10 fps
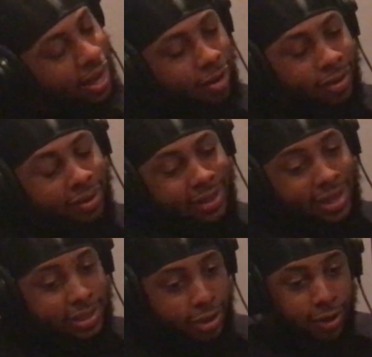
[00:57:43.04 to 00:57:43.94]

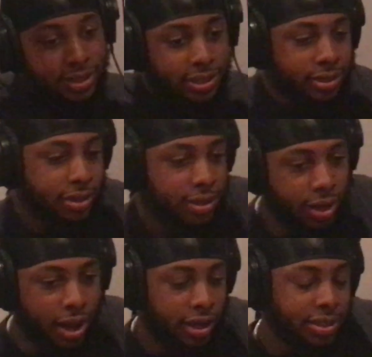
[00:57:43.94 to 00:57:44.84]
that's crazy.
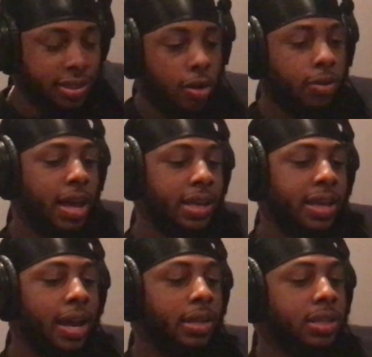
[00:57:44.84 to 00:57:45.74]
I guess the older I
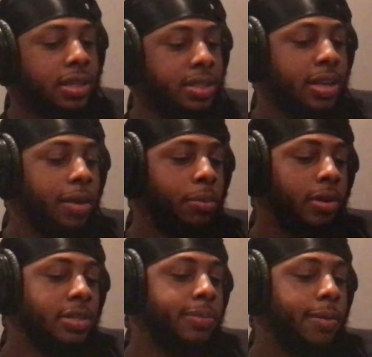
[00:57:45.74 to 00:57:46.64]
get, I look into that, bro,
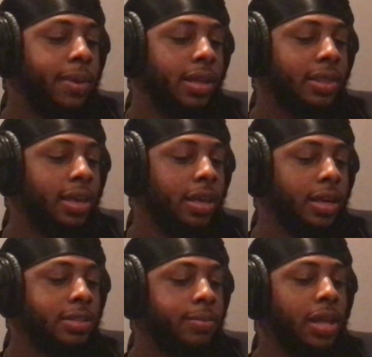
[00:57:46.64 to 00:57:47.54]
because my main thing
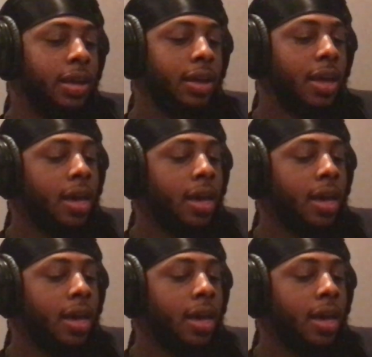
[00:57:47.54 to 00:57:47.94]
is, I'll be like,